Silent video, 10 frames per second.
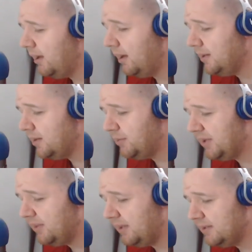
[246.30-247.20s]
Another
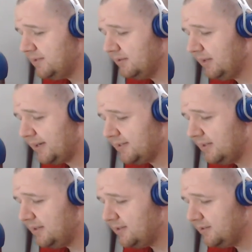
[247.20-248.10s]
big thing is, like I
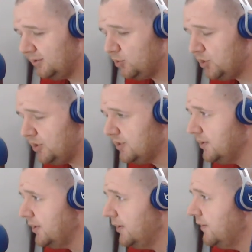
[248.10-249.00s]
said, this is
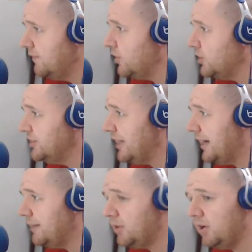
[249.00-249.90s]
Luchi's first
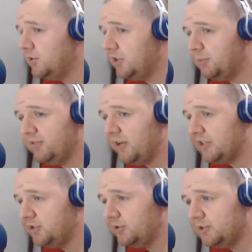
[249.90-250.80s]
time coaching
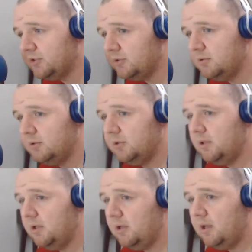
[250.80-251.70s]
professionals.
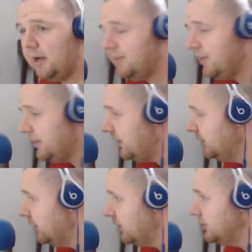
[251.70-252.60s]
I think he
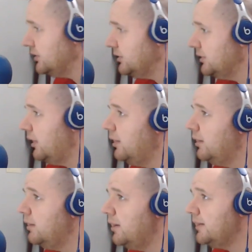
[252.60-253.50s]
learned
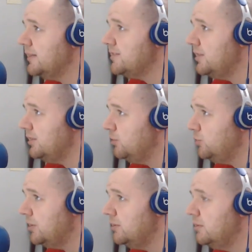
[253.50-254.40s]
against the
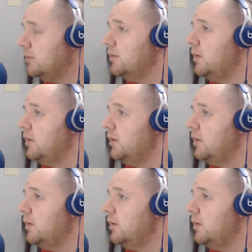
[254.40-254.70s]
Union.